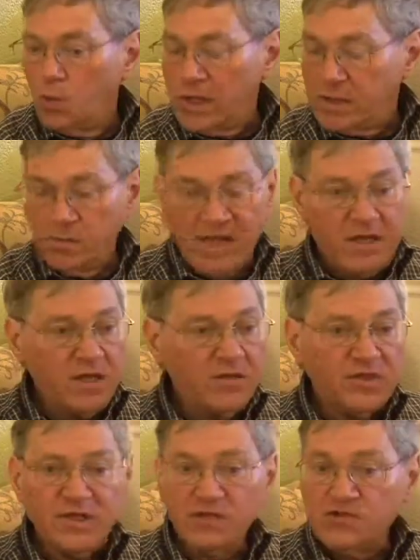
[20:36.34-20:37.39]
Well, many
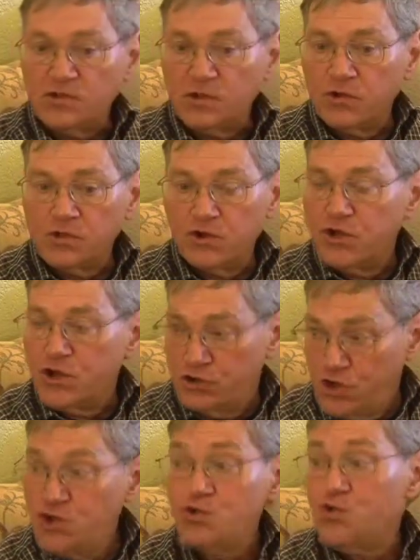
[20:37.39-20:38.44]
of these
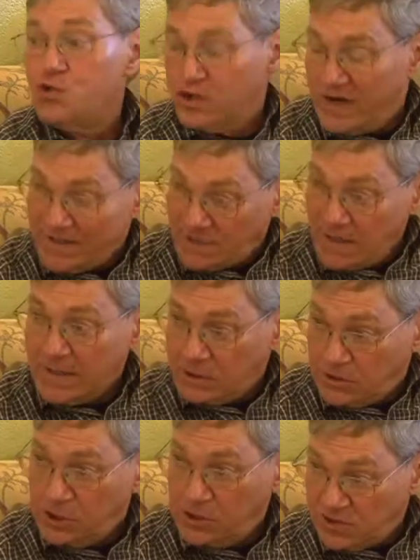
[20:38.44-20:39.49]
new
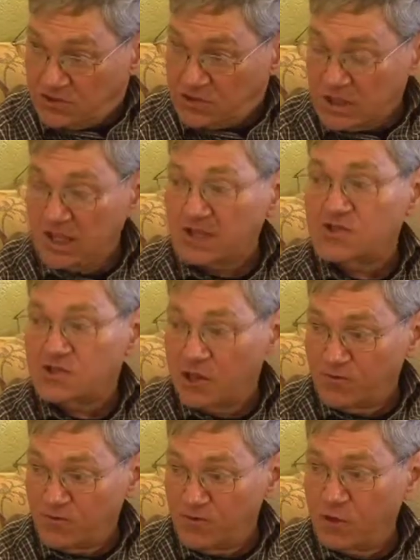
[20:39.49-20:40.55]
technologies like
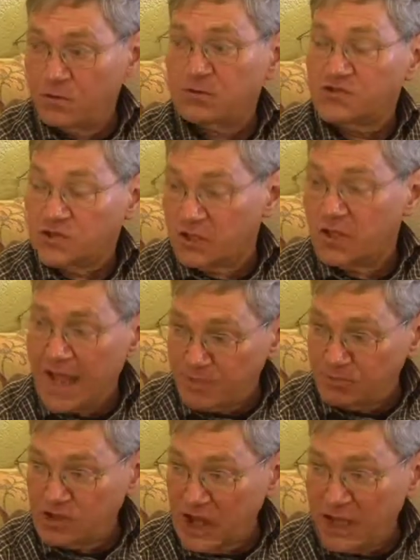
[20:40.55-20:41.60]
cell phones and
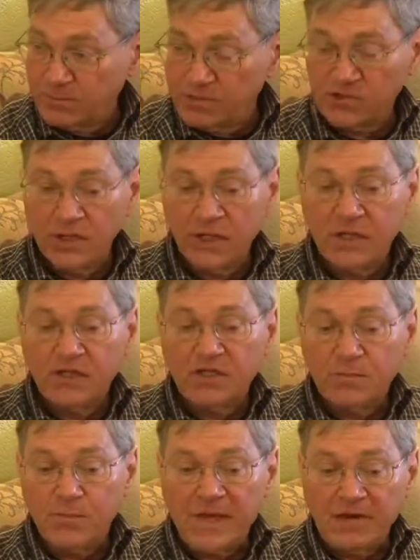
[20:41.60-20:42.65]
laptops
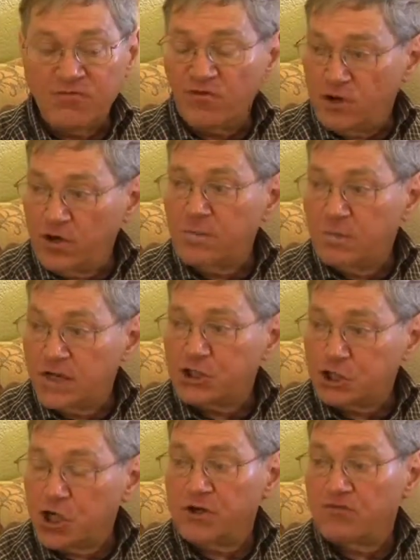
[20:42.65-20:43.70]
depend very
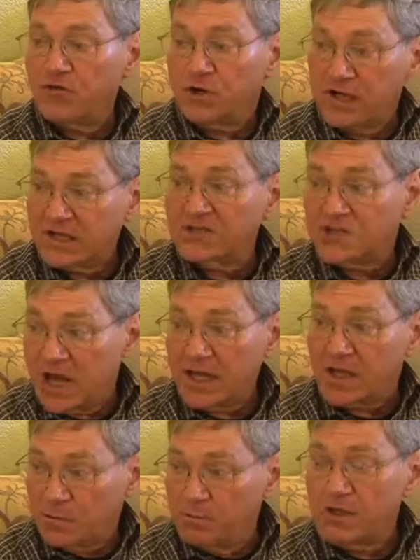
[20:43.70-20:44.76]
much on very
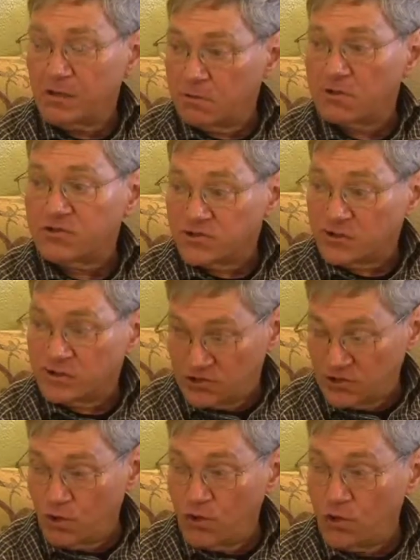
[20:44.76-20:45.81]
exotic minerals, the
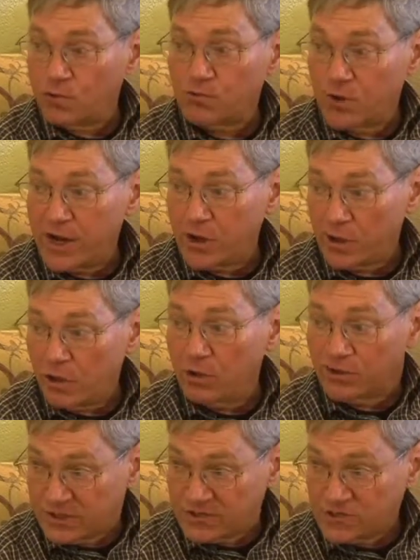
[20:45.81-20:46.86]
so-called rare
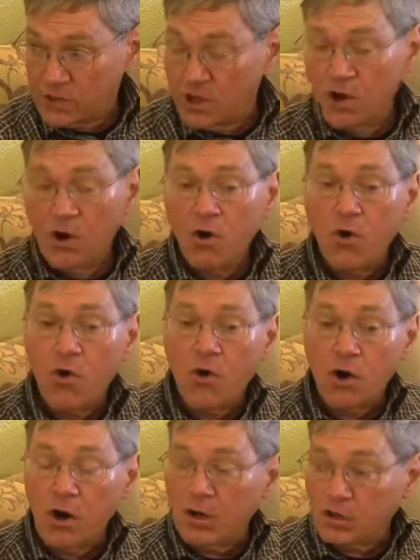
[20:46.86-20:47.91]
earths,
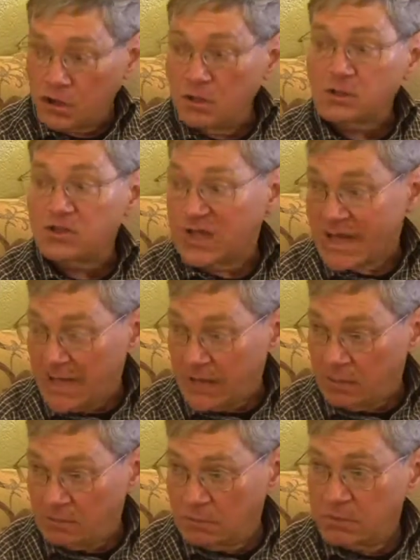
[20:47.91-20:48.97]
or
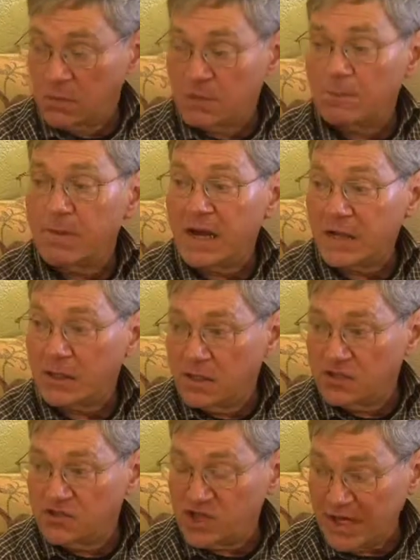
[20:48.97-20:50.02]
coltan, columbite,
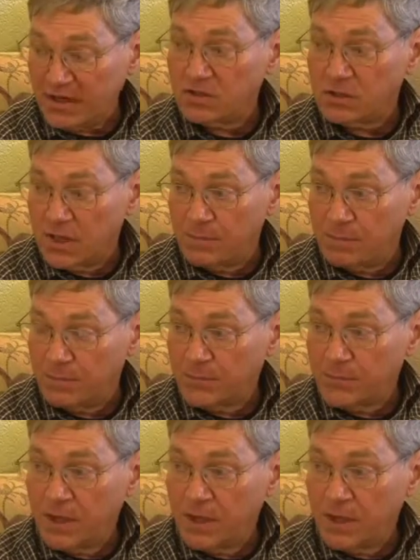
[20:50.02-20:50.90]
and tantalum,